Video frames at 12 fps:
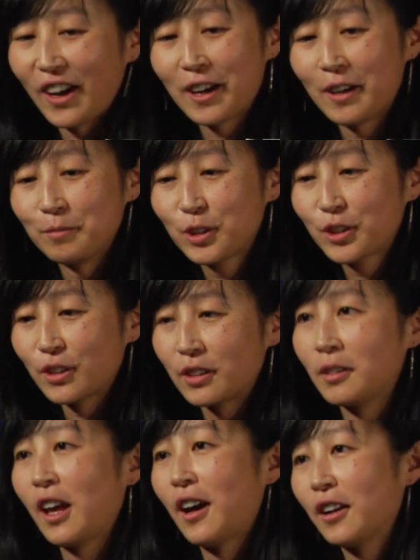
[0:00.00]
I'm
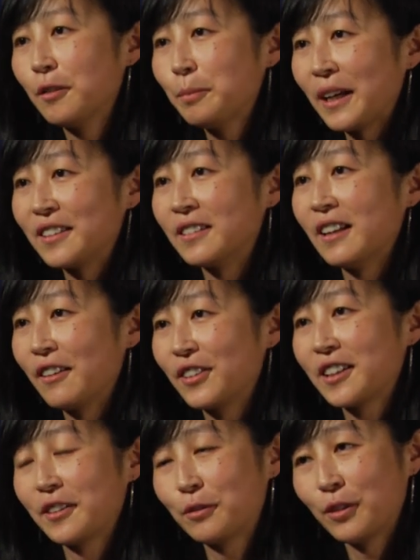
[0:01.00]
sure a lot of patient
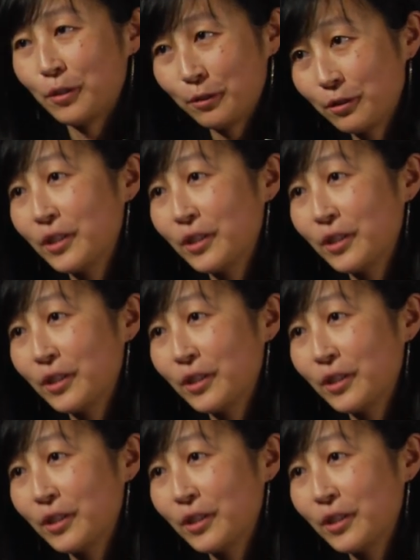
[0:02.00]
advocates will